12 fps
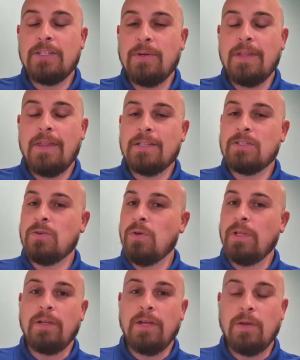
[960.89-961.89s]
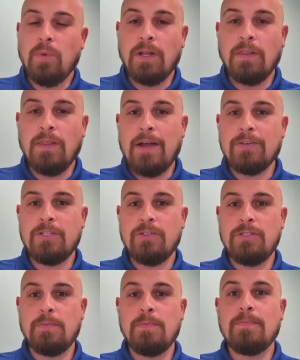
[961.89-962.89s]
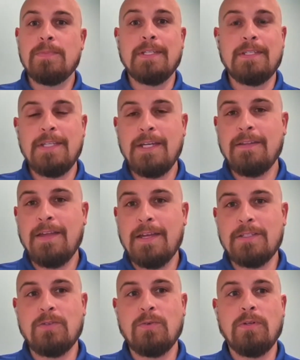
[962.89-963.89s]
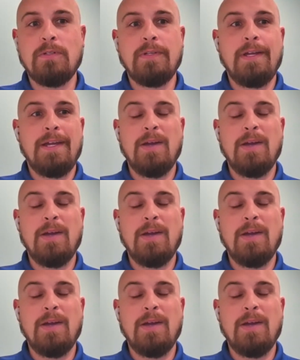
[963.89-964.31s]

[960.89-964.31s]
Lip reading: you into that school and what allows you to succeed at that school.